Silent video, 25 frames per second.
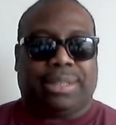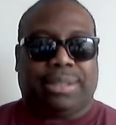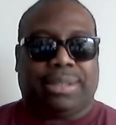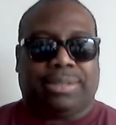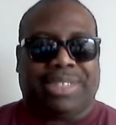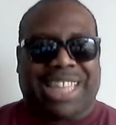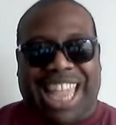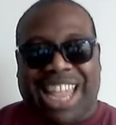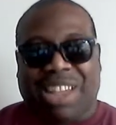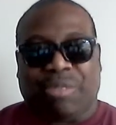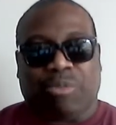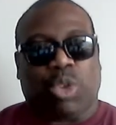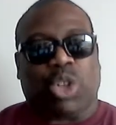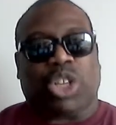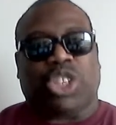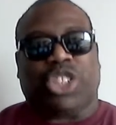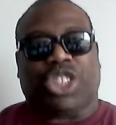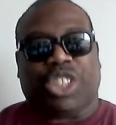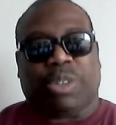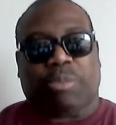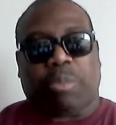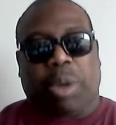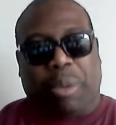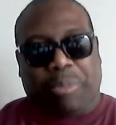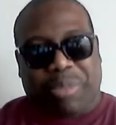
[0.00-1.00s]
and purchase
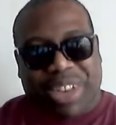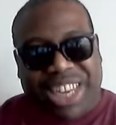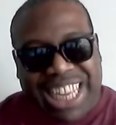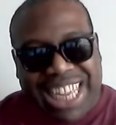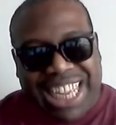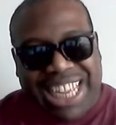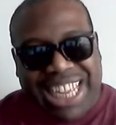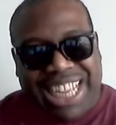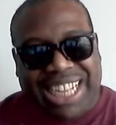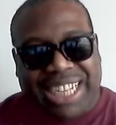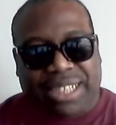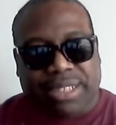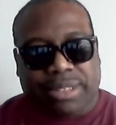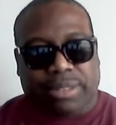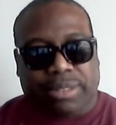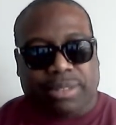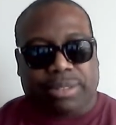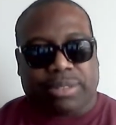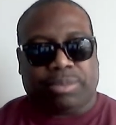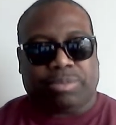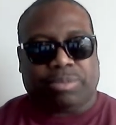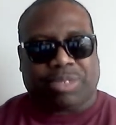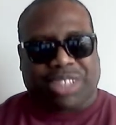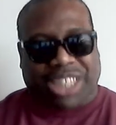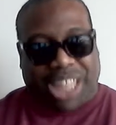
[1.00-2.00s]
property
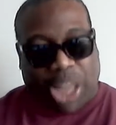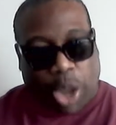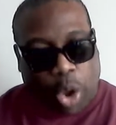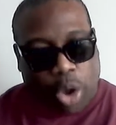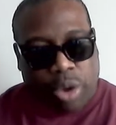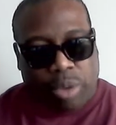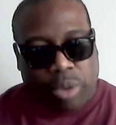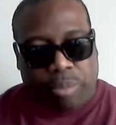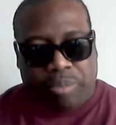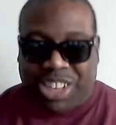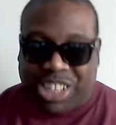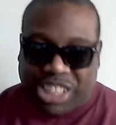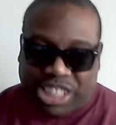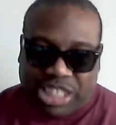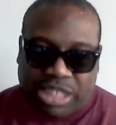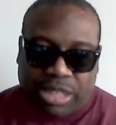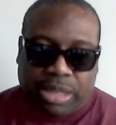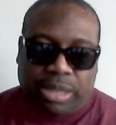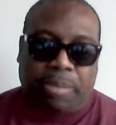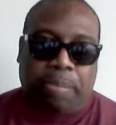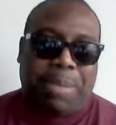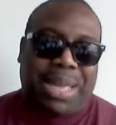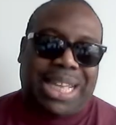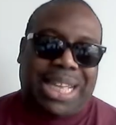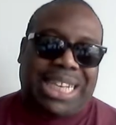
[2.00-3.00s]
for our Christian
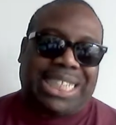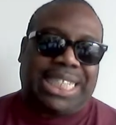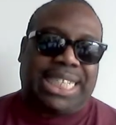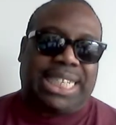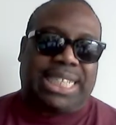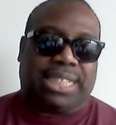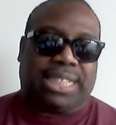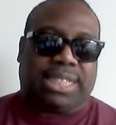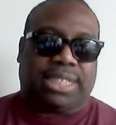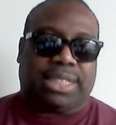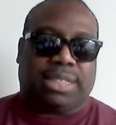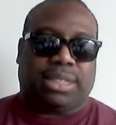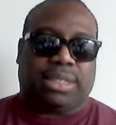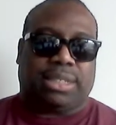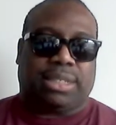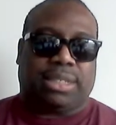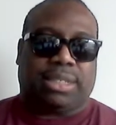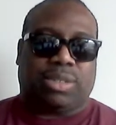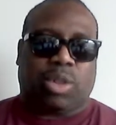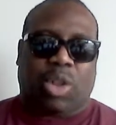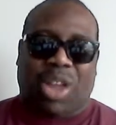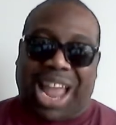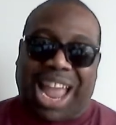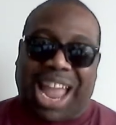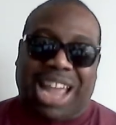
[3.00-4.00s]
business,
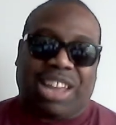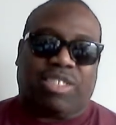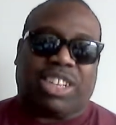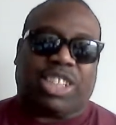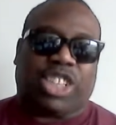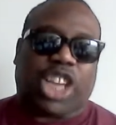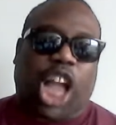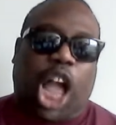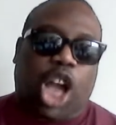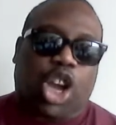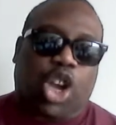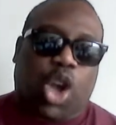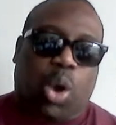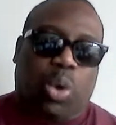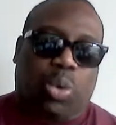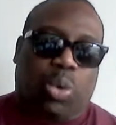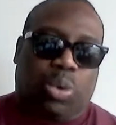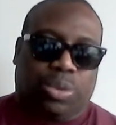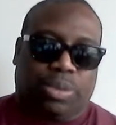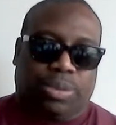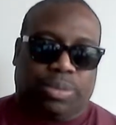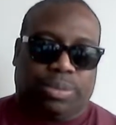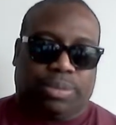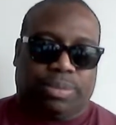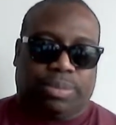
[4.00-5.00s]
Ghettos of Chicago,
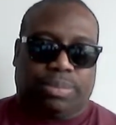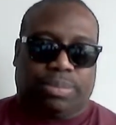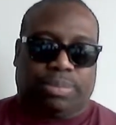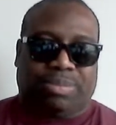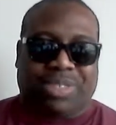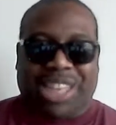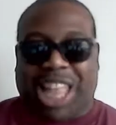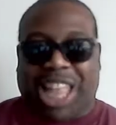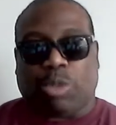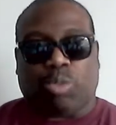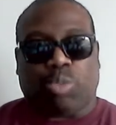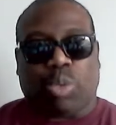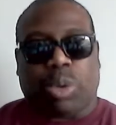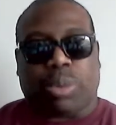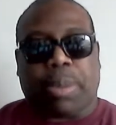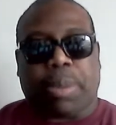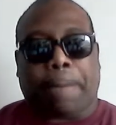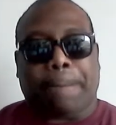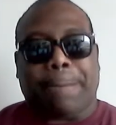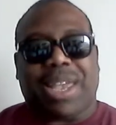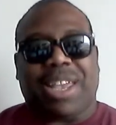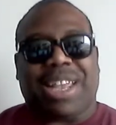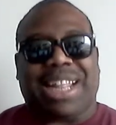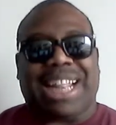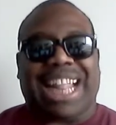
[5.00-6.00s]
the Grassroots
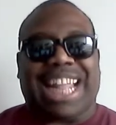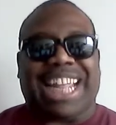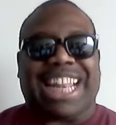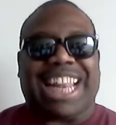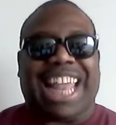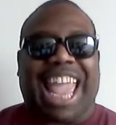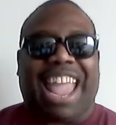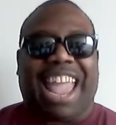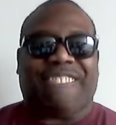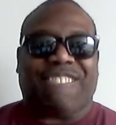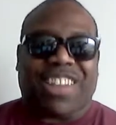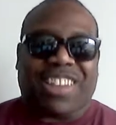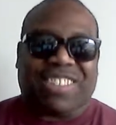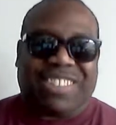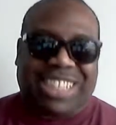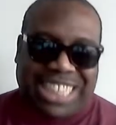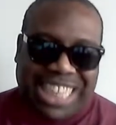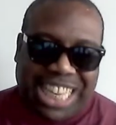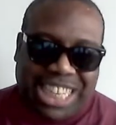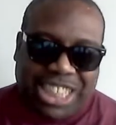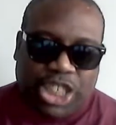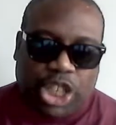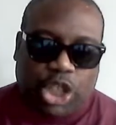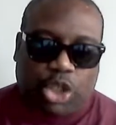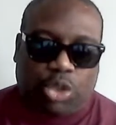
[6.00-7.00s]
Community
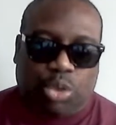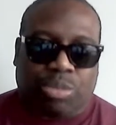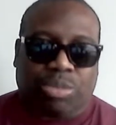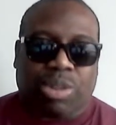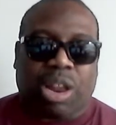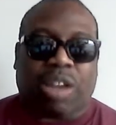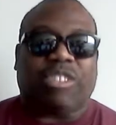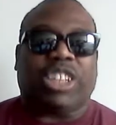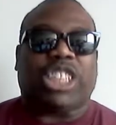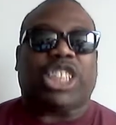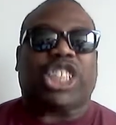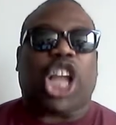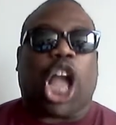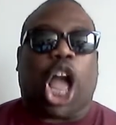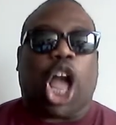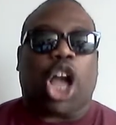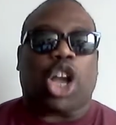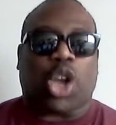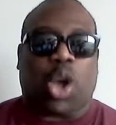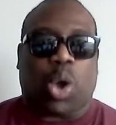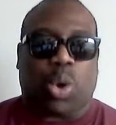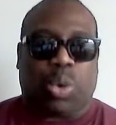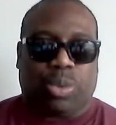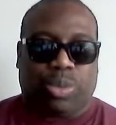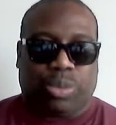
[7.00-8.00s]
Activist Institute of Chicago.